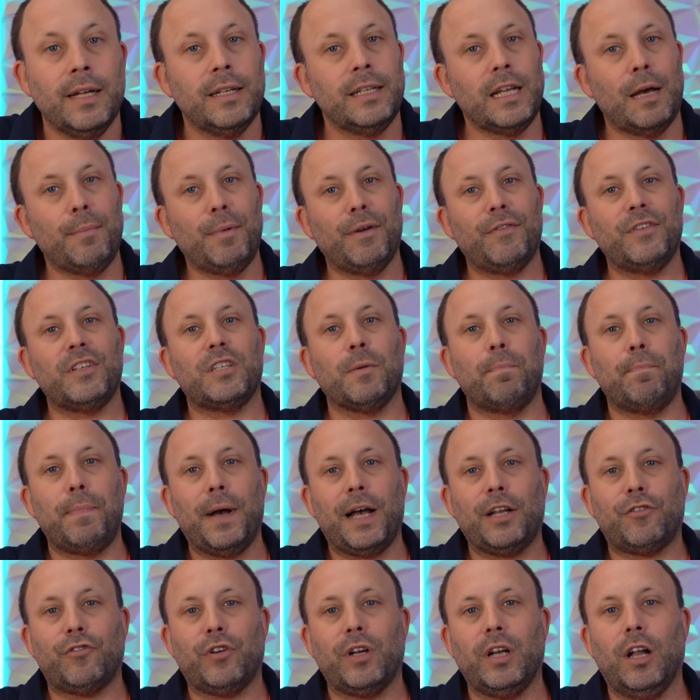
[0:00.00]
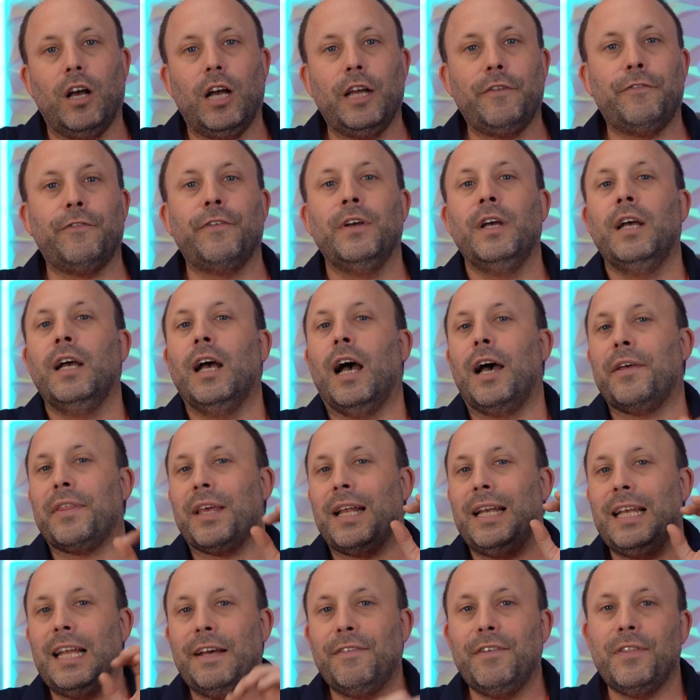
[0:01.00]
Now moving to battery life, and the
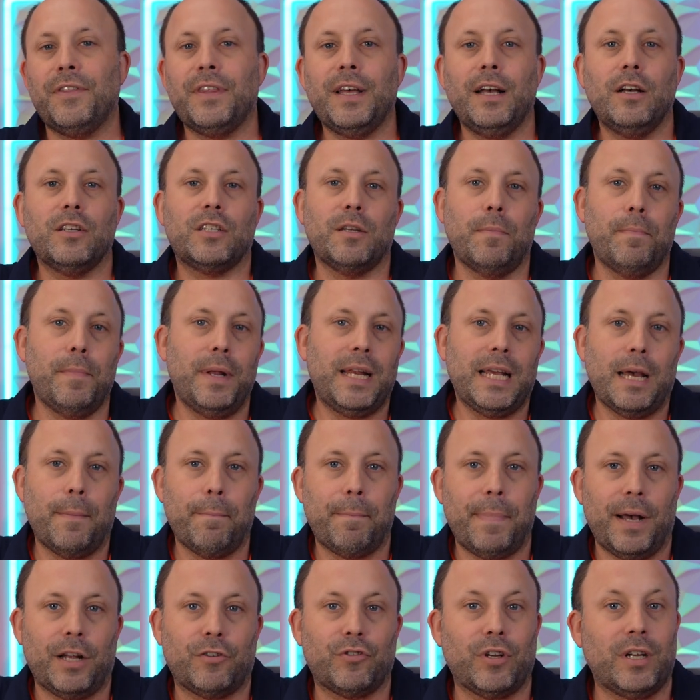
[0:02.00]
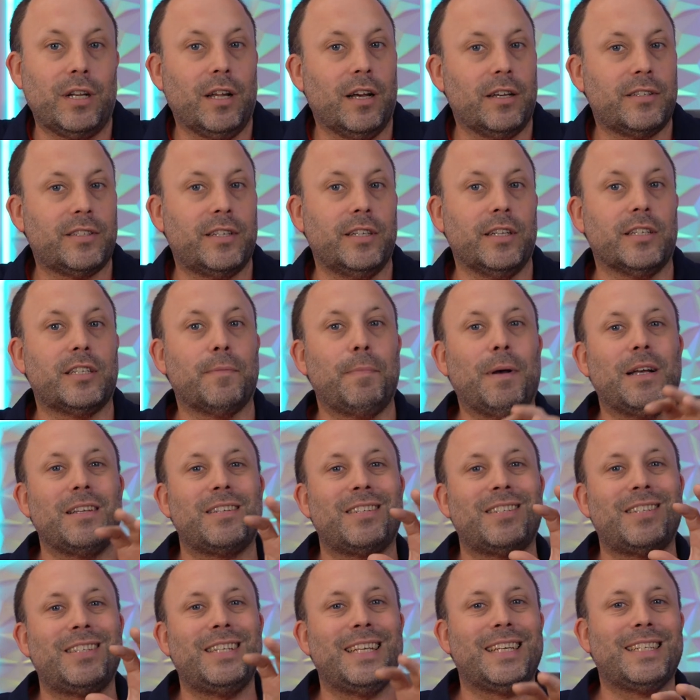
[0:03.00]
11,000 milliamp battery lasted us about
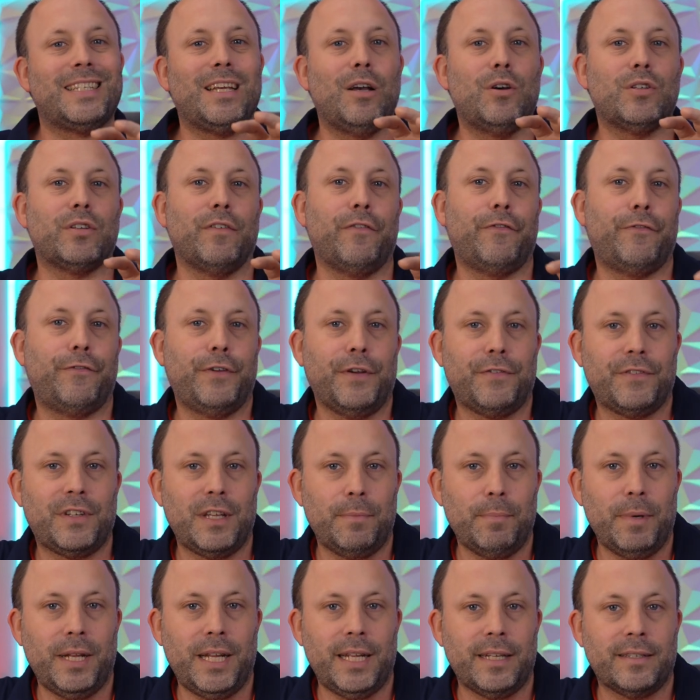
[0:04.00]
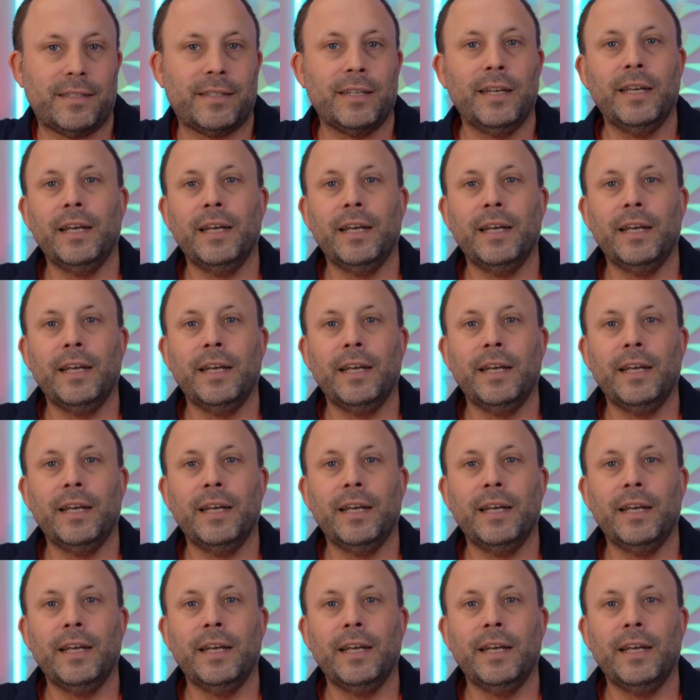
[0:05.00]
6 hours and 50 minutes